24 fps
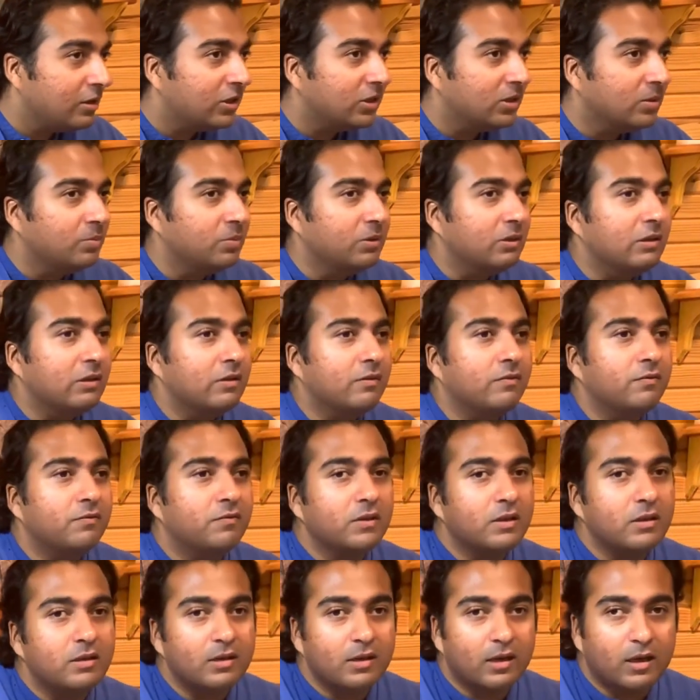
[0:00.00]
it could be
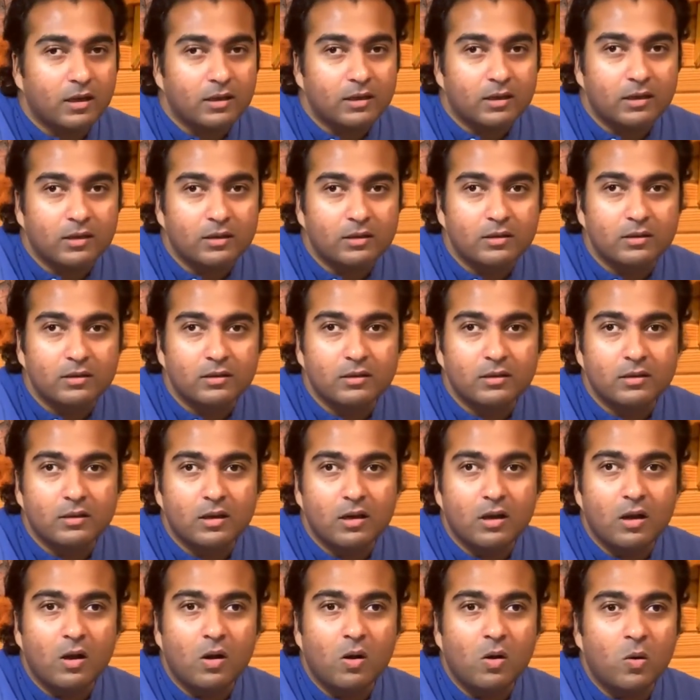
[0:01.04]
vijnana,
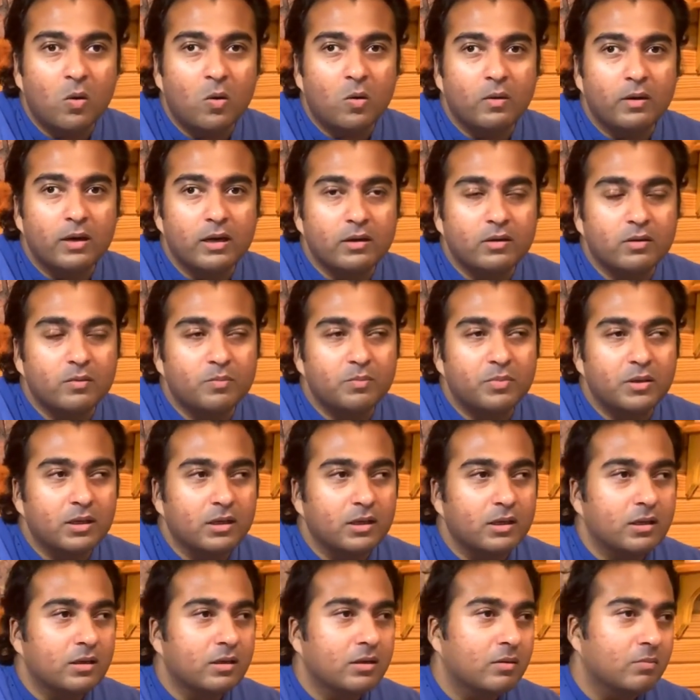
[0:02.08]
or it could
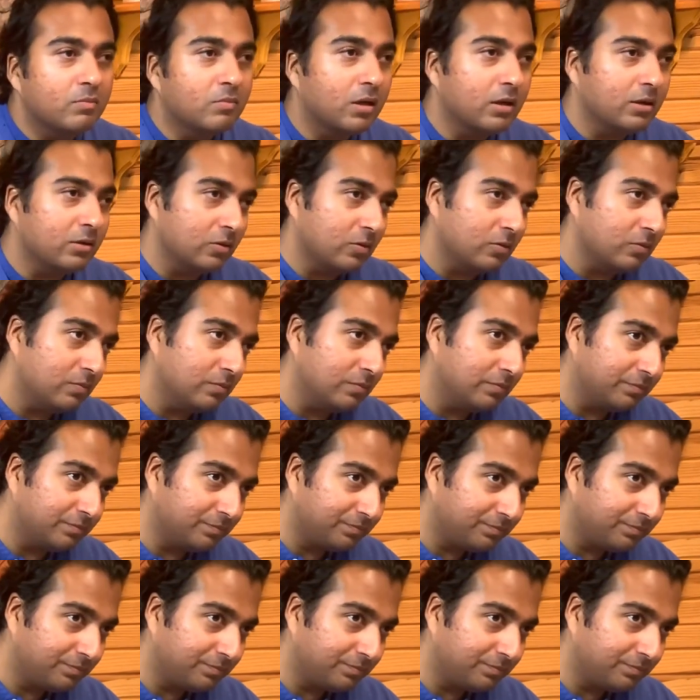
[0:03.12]
be mano.